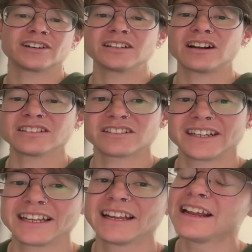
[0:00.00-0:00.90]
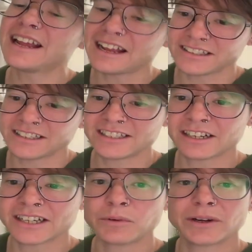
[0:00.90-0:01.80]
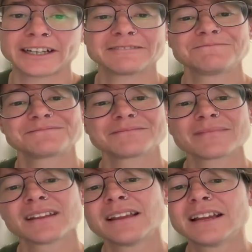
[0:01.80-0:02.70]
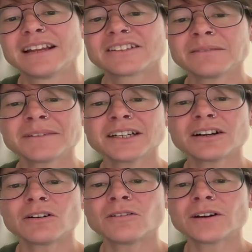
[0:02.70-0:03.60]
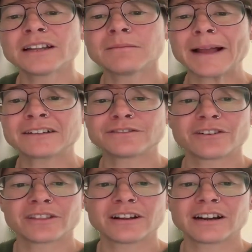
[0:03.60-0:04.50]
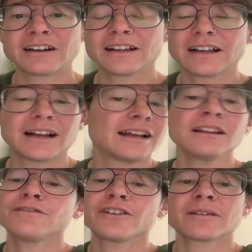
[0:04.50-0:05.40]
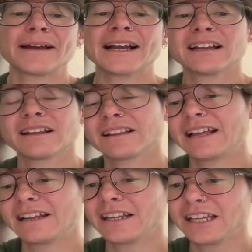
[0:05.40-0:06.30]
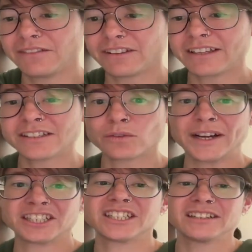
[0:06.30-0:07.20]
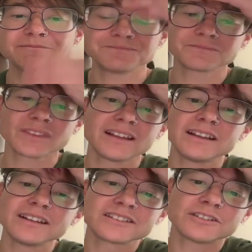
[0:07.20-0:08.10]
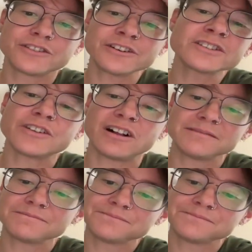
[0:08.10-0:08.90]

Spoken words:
in dog training has a starting point. So I'm going to go a little further back than even this question. So first of all,